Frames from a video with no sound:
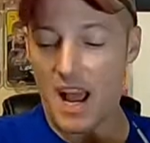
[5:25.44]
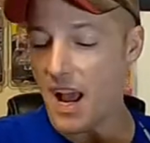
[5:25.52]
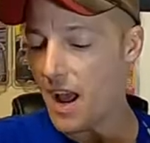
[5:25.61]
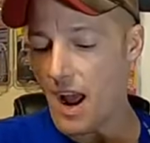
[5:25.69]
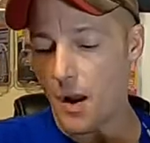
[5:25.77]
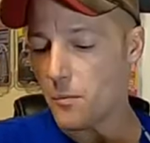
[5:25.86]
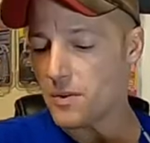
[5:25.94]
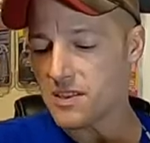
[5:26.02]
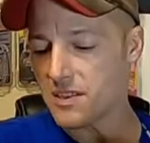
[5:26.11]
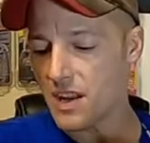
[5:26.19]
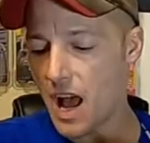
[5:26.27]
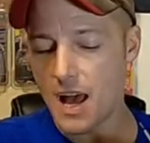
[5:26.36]
I was
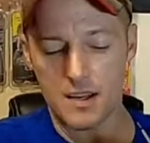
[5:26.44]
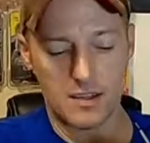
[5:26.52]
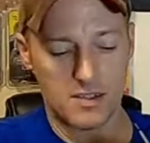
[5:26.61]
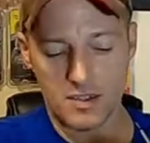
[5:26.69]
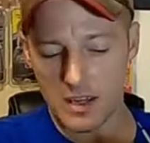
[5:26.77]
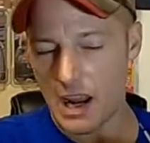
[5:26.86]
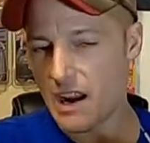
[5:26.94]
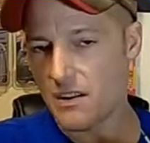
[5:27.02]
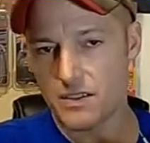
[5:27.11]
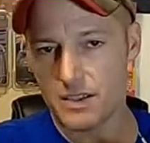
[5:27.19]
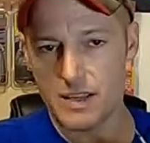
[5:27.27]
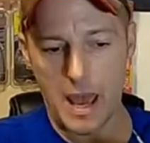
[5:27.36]
not
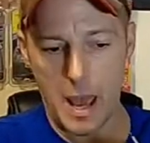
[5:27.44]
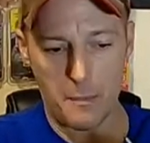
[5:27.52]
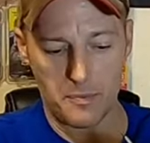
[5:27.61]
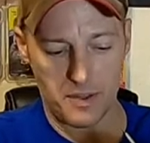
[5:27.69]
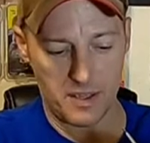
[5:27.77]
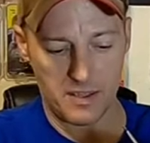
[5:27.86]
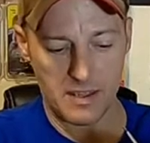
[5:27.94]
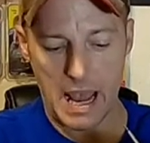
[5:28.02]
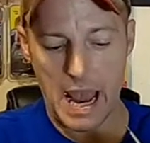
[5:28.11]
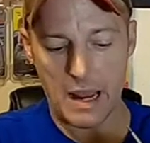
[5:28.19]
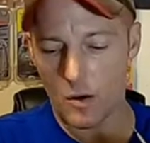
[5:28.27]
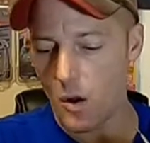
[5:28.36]
scared to tap this
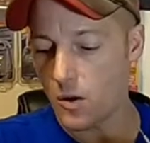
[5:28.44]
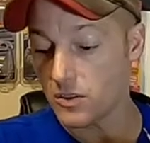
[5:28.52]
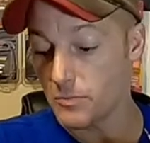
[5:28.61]
at all.